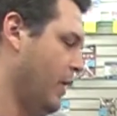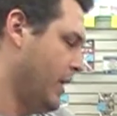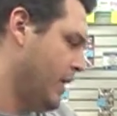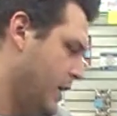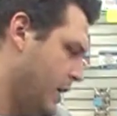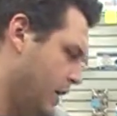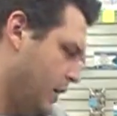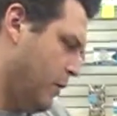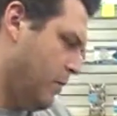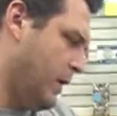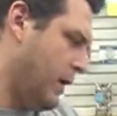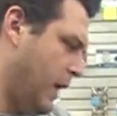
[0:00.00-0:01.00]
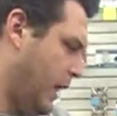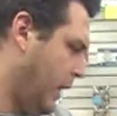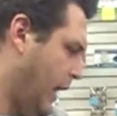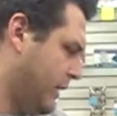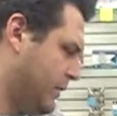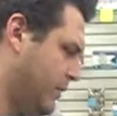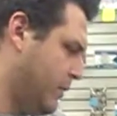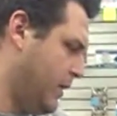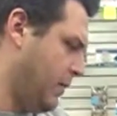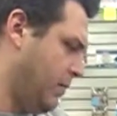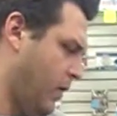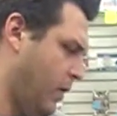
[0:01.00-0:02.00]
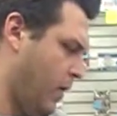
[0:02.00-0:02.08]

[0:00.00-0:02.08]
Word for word: Uh. You mean a lot to me, bro,